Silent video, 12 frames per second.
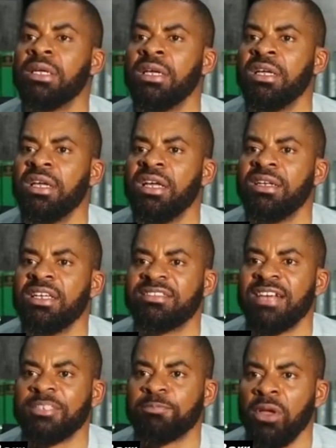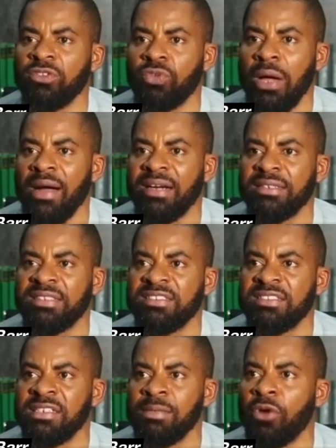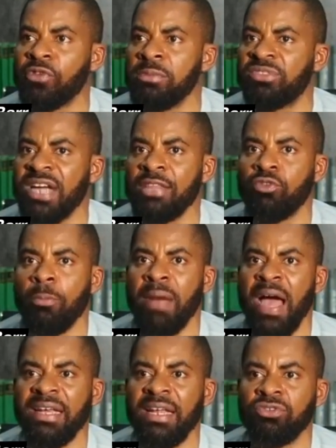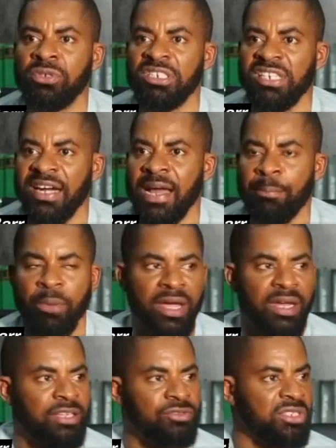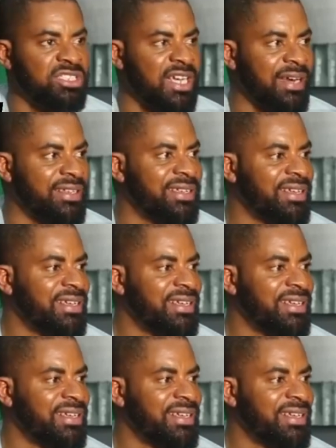in his response to our criticism of him trying to buy the judiciary and pocket the judiciary,